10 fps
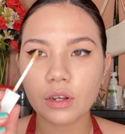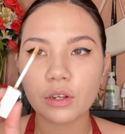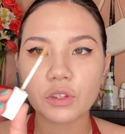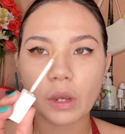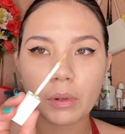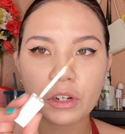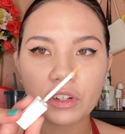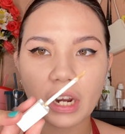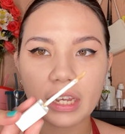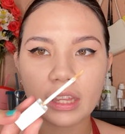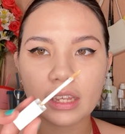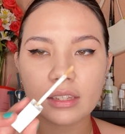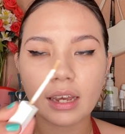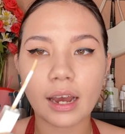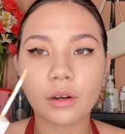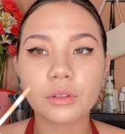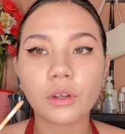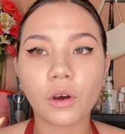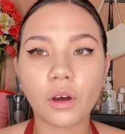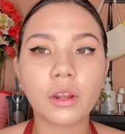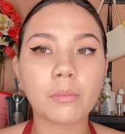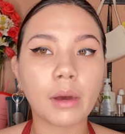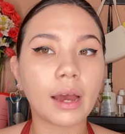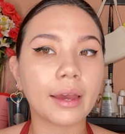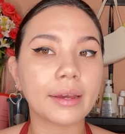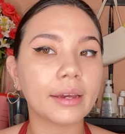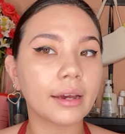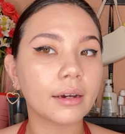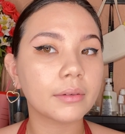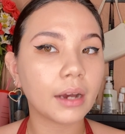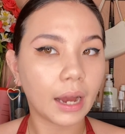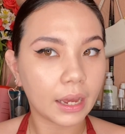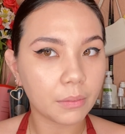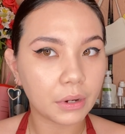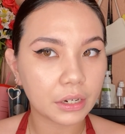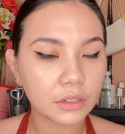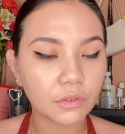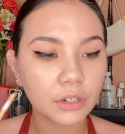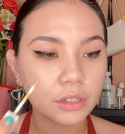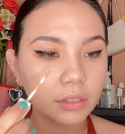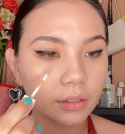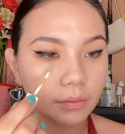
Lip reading: So I'm gonna try this out on my eye bags first.